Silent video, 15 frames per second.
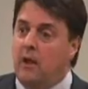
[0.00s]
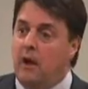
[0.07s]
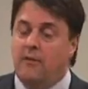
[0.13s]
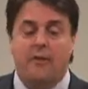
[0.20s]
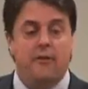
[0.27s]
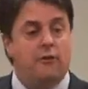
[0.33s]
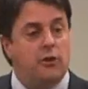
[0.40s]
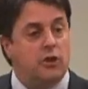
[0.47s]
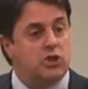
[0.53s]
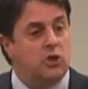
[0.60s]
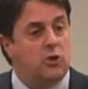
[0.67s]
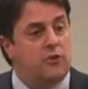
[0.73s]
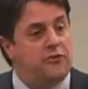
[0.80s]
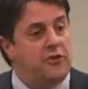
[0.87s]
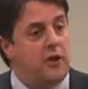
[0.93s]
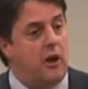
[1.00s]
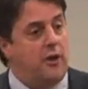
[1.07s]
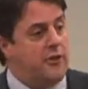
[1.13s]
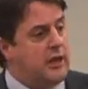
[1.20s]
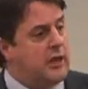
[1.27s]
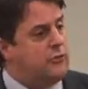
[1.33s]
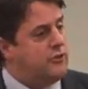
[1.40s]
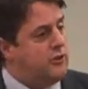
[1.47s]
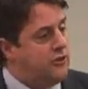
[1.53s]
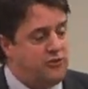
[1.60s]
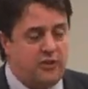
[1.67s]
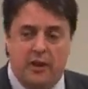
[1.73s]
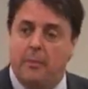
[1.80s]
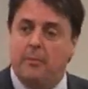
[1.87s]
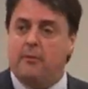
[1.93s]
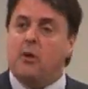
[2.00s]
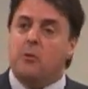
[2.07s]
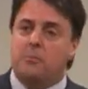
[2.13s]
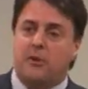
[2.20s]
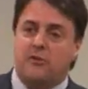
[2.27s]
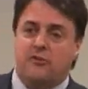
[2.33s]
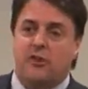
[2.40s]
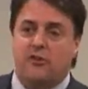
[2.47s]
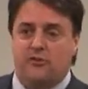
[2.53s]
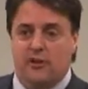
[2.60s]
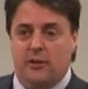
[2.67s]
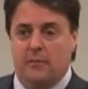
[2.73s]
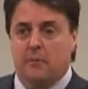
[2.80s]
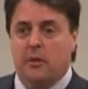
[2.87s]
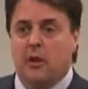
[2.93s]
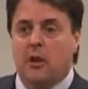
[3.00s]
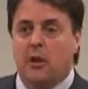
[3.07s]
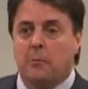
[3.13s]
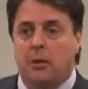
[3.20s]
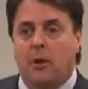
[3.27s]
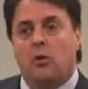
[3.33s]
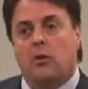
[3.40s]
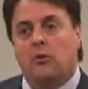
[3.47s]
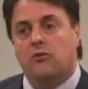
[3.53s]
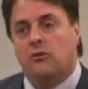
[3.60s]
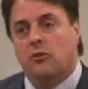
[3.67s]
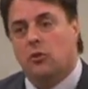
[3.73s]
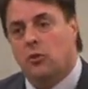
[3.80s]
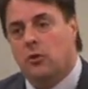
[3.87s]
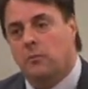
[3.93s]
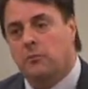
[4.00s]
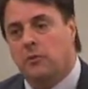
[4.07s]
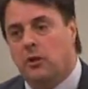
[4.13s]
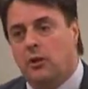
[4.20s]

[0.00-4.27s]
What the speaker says: And then they've got a choice. They either use it to set up their own business in Poland or